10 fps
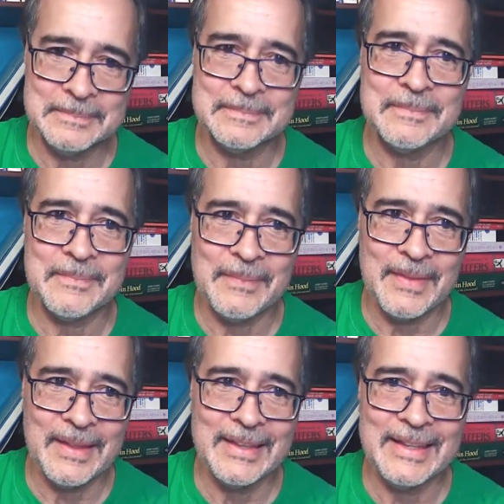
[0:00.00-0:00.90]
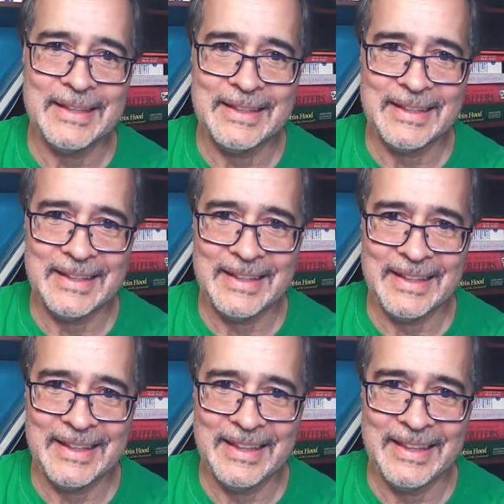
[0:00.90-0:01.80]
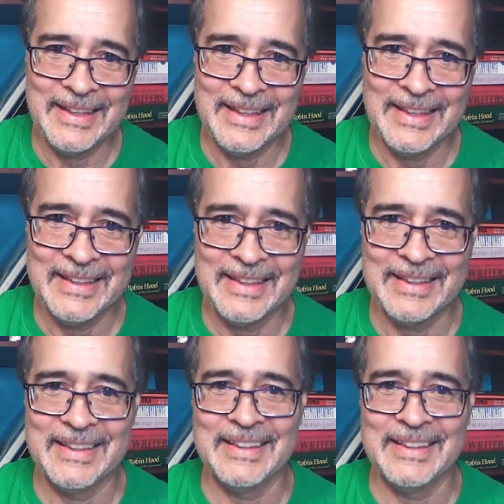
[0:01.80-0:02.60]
The person shown says nothing.